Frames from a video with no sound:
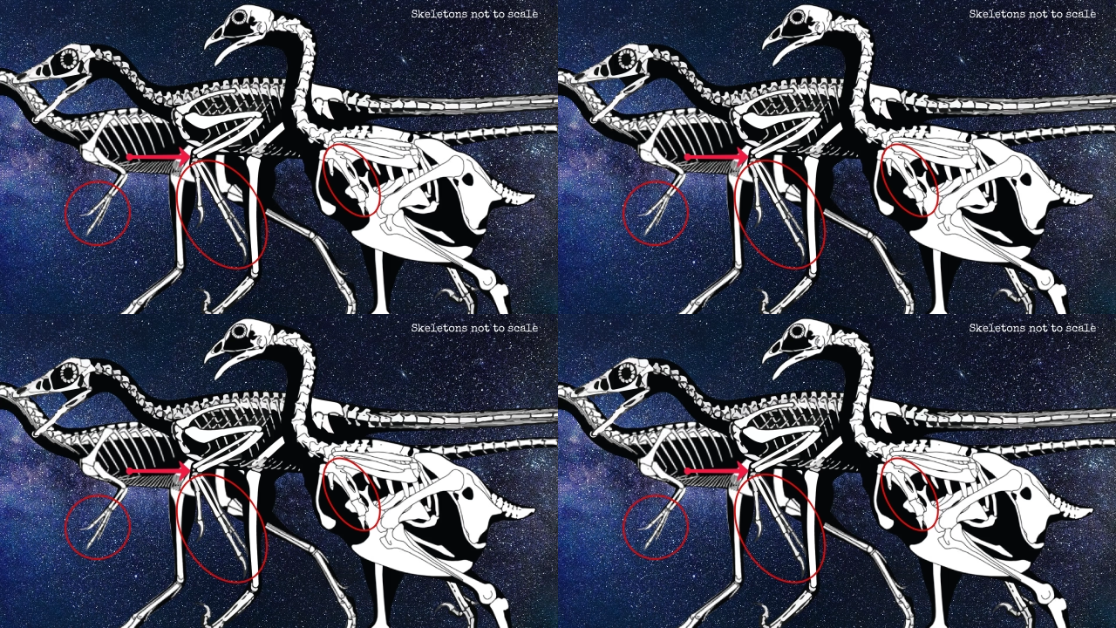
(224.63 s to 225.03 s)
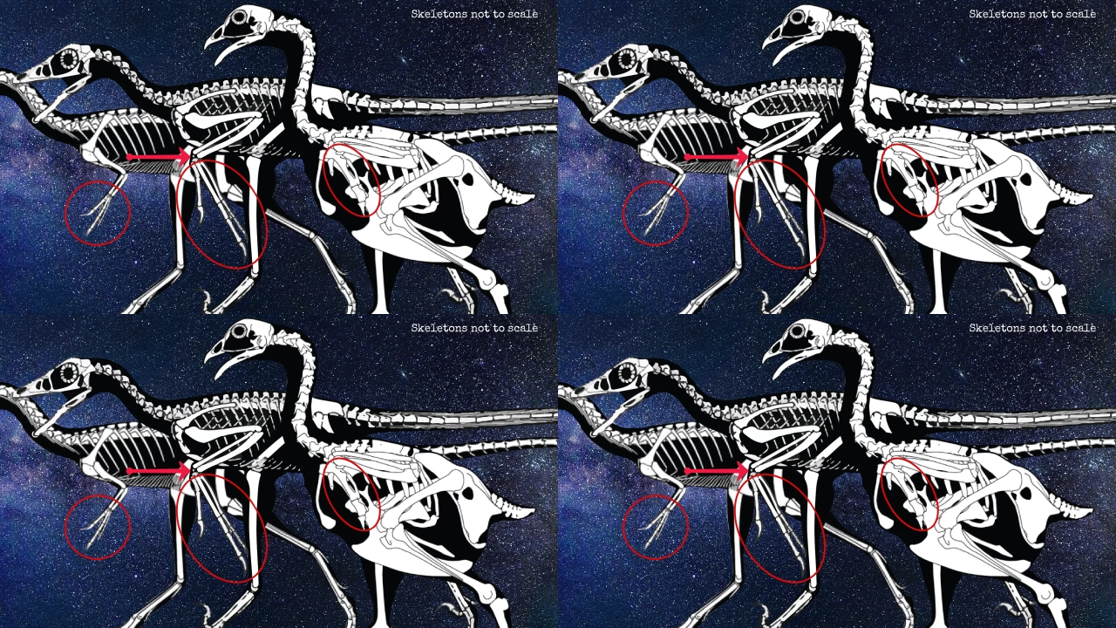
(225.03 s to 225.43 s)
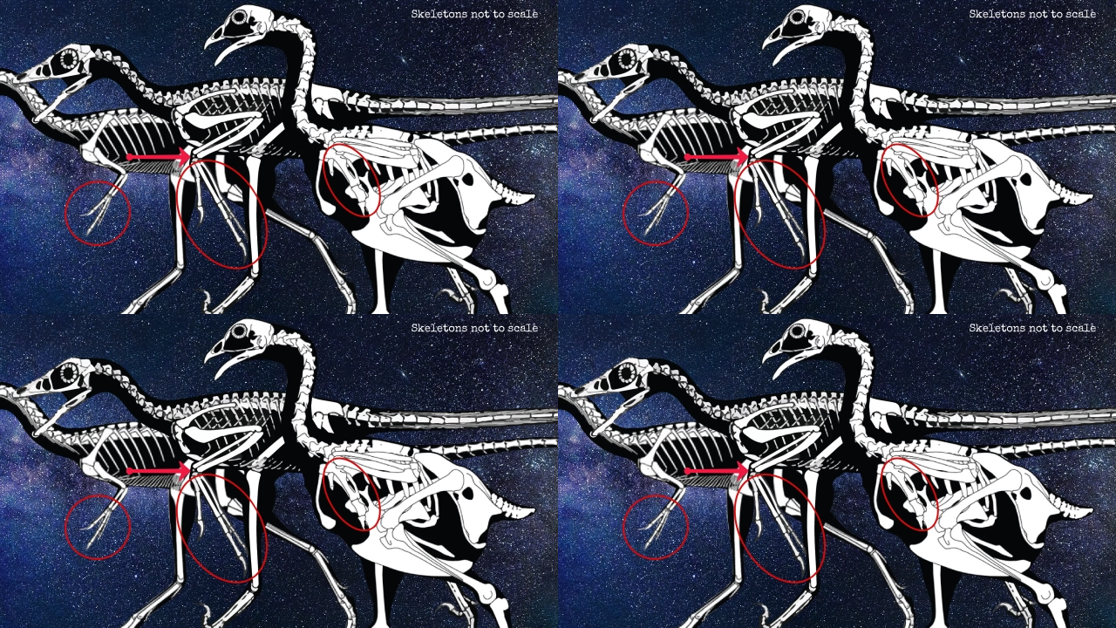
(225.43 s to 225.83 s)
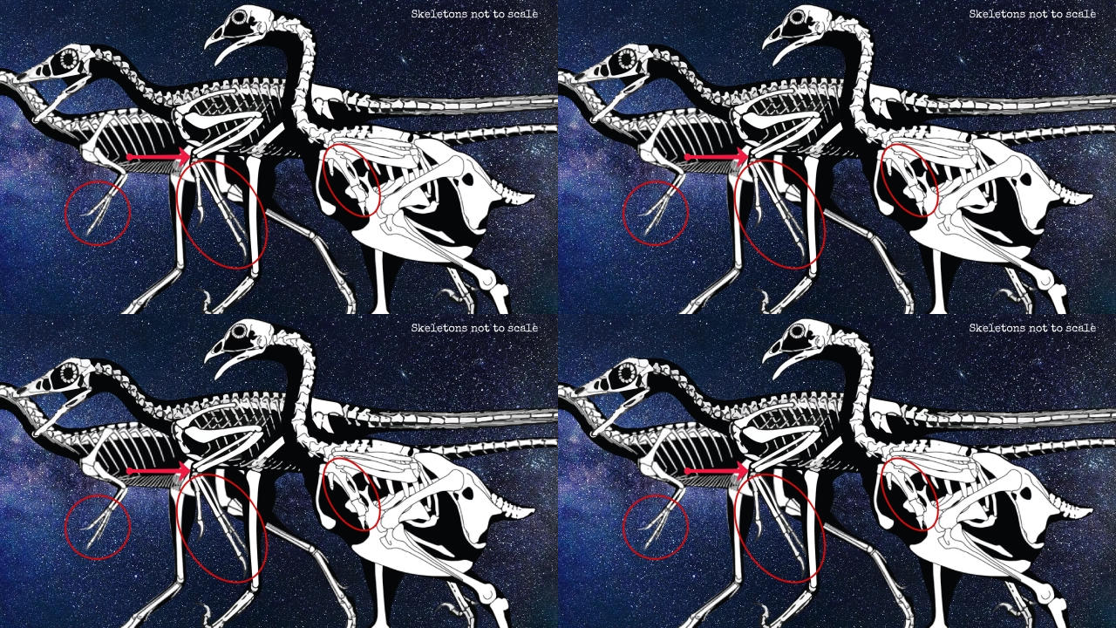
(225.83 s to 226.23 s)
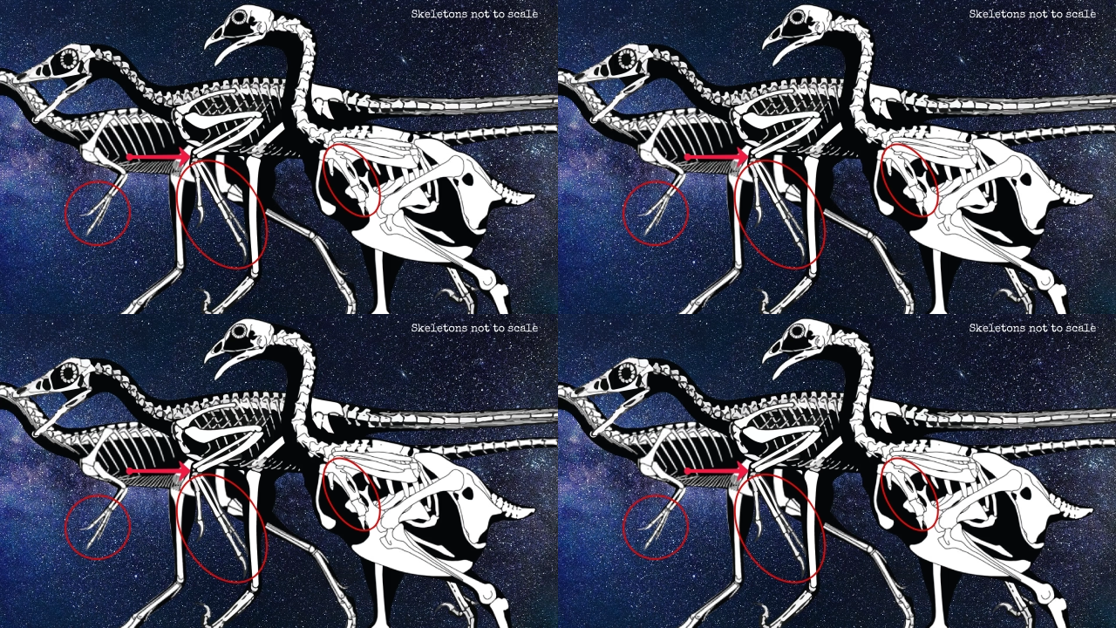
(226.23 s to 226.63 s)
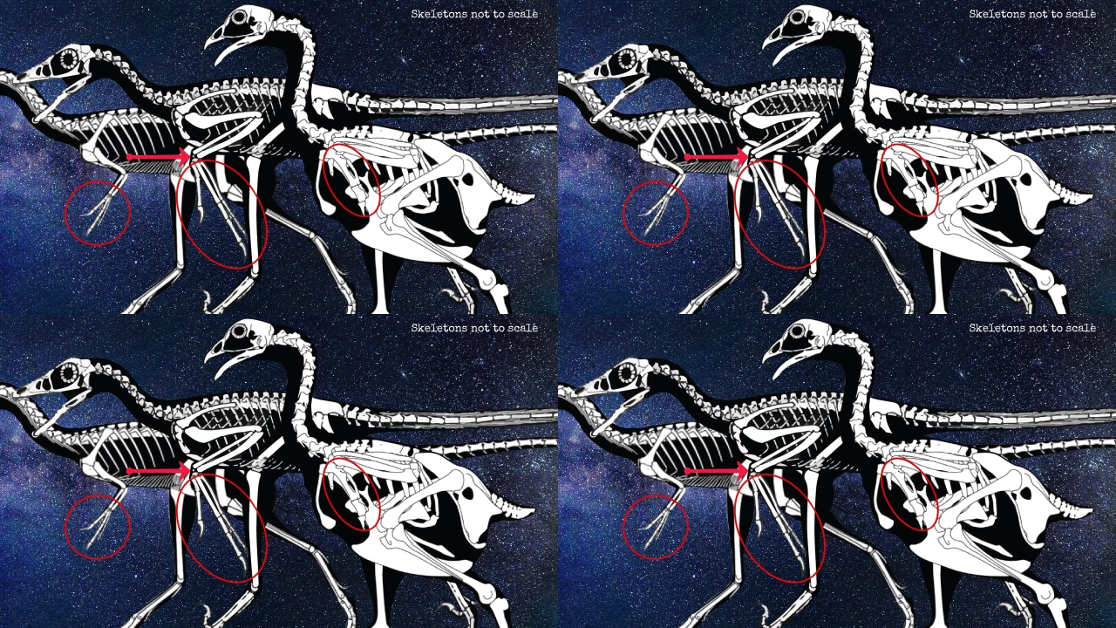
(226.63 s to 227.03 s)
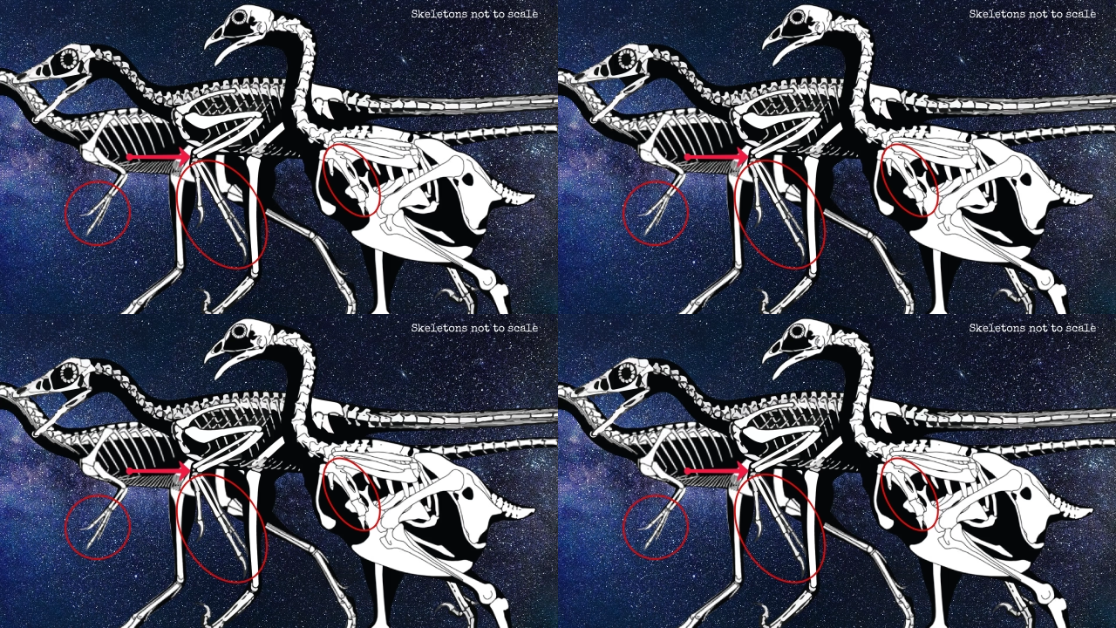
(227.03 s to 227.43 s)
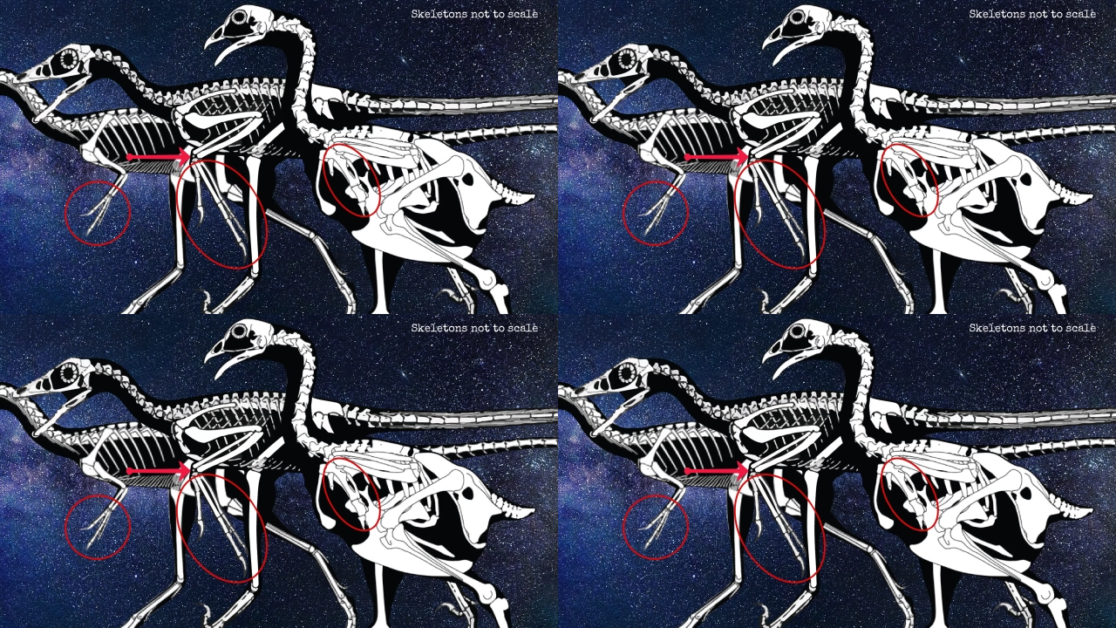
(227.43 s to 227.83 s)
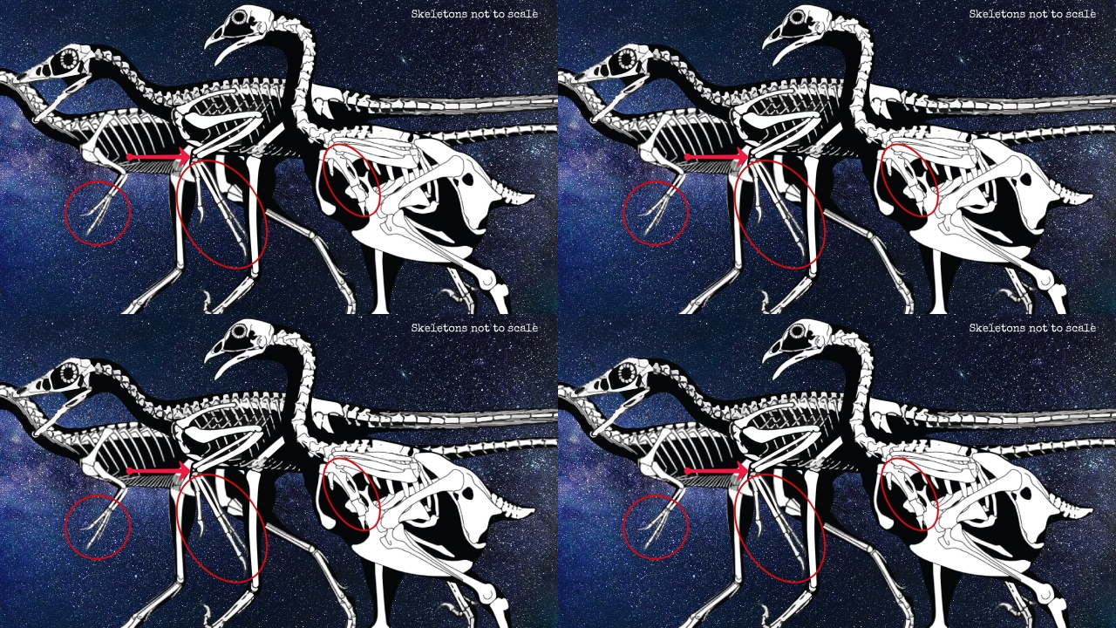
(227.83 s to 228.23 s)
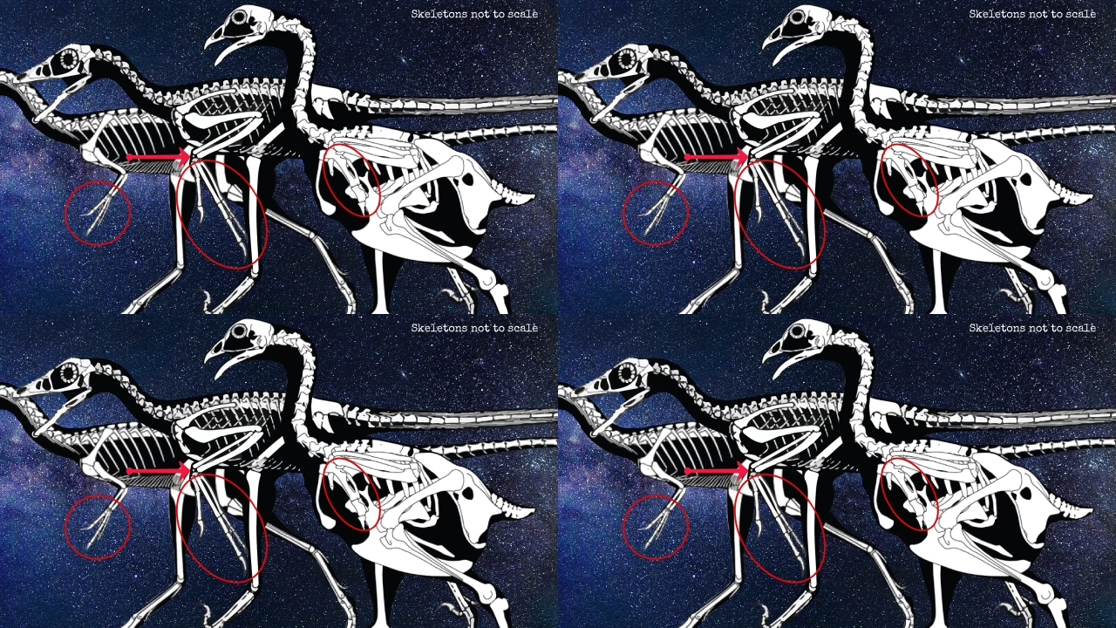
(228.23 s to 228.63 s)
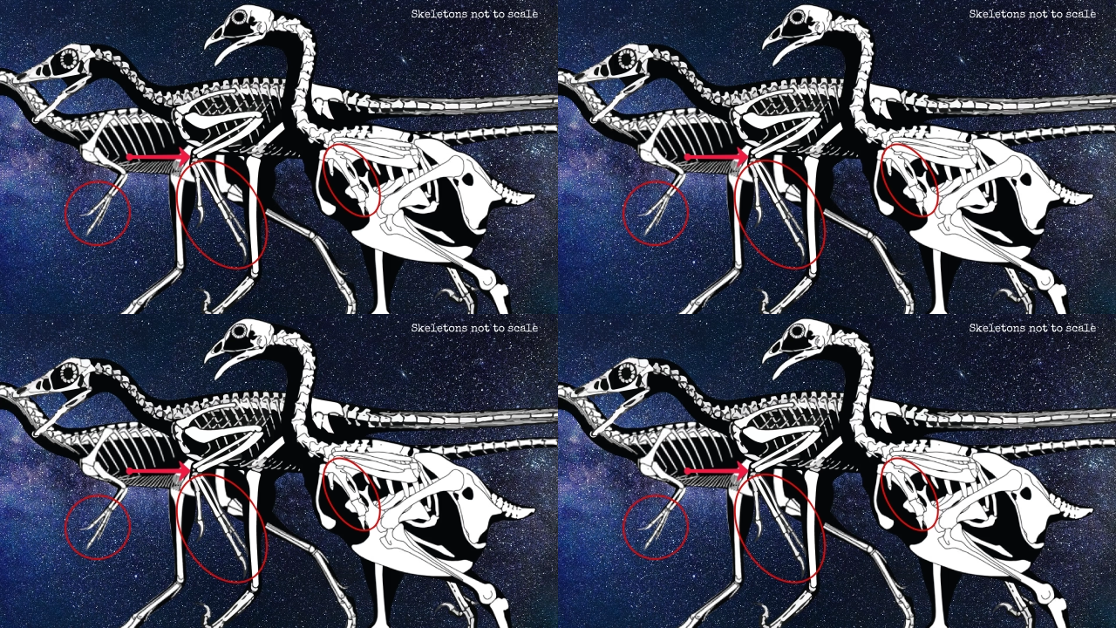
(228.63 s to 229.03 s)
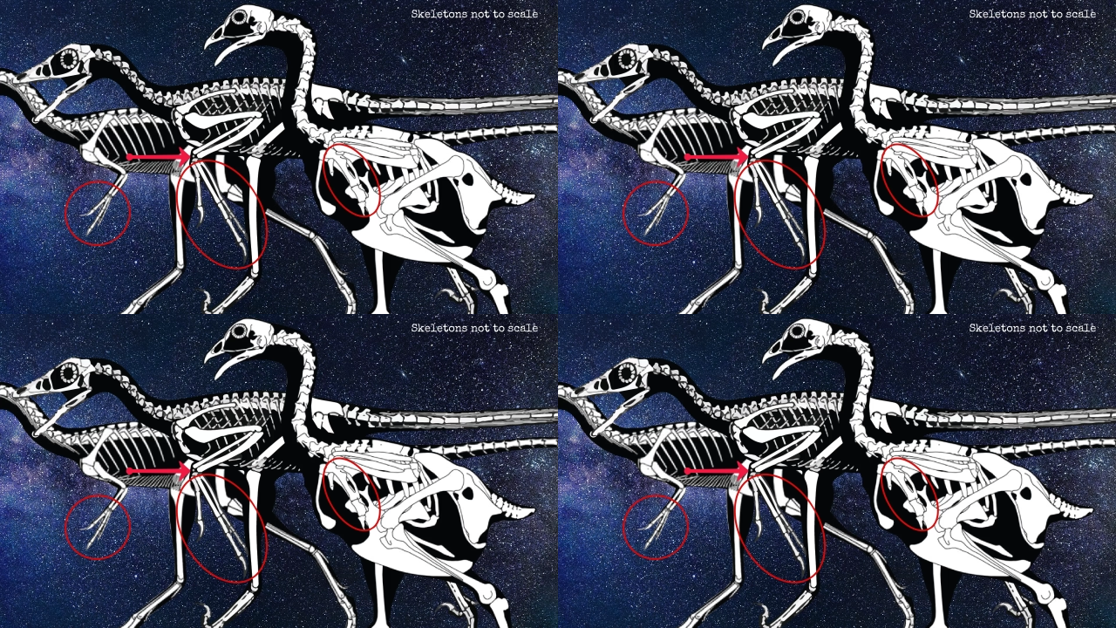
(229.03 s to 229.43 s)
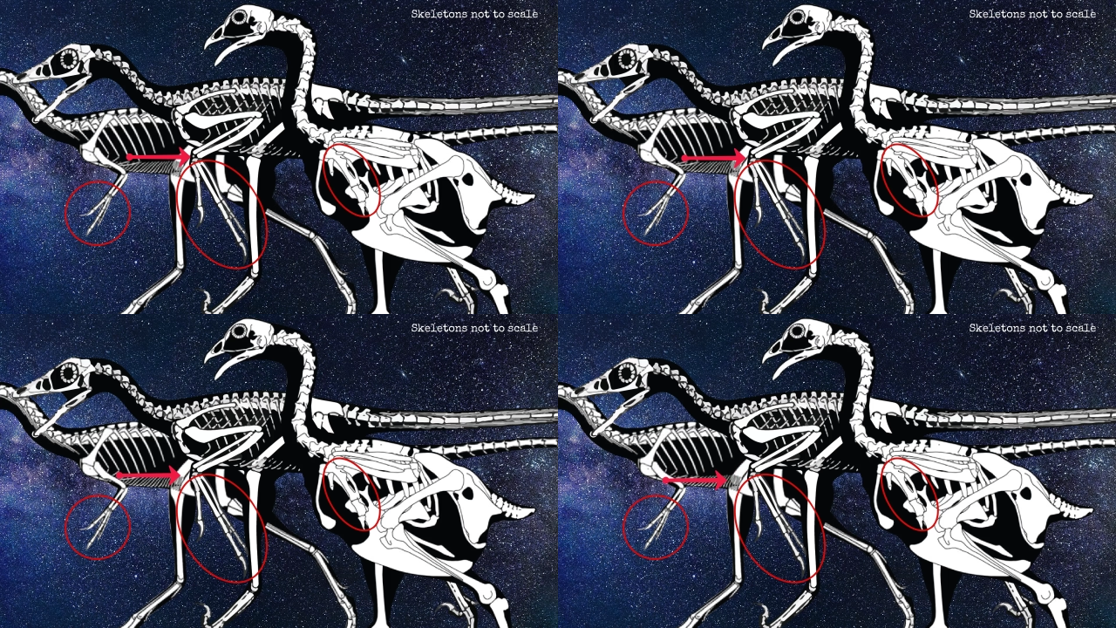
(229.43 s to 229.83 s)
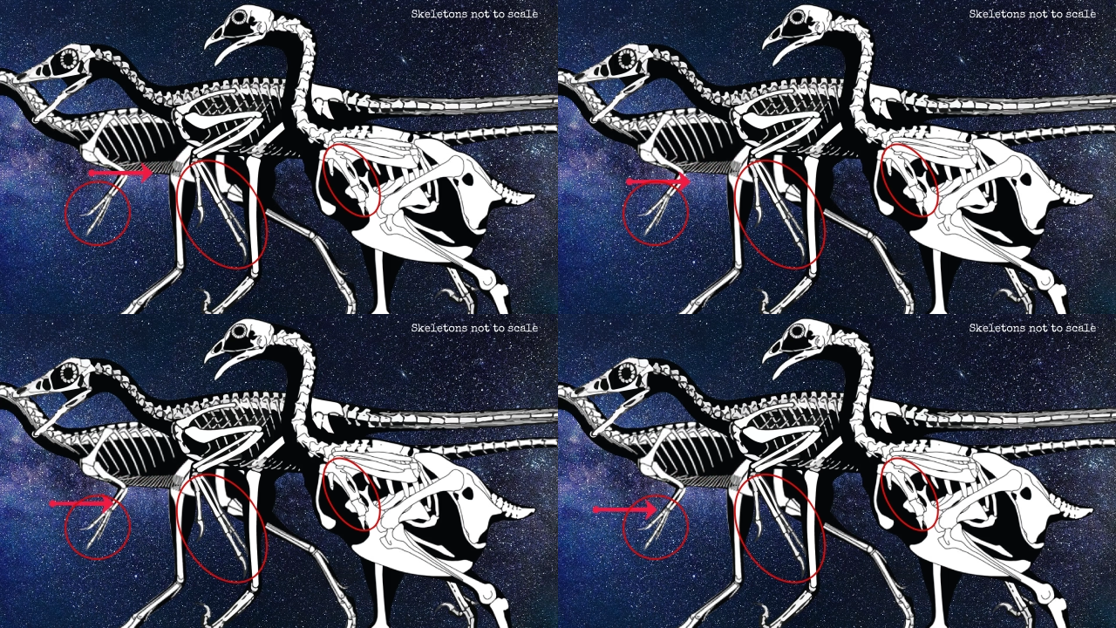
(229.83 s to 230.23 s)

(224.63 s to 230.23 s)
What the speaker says: Nobody's mouth can be seen.